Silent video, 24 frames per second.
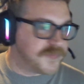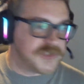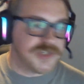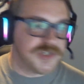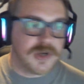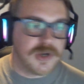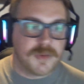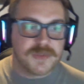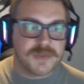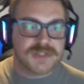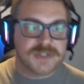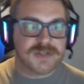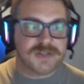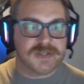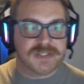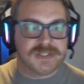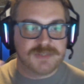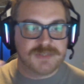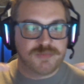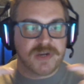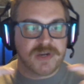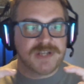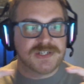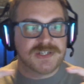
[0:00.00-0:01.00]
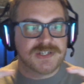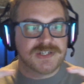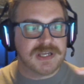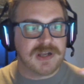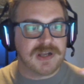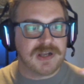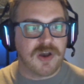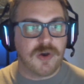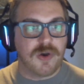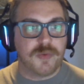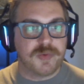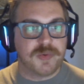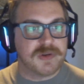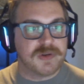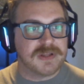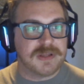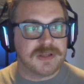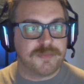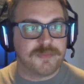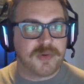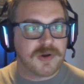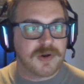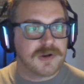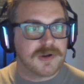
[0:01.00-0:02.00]
geometry spreadsheet open
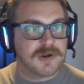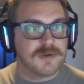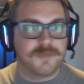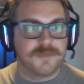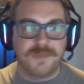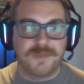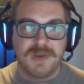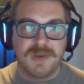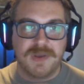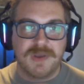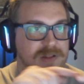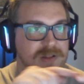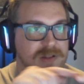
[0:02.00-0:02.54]
at the bottom,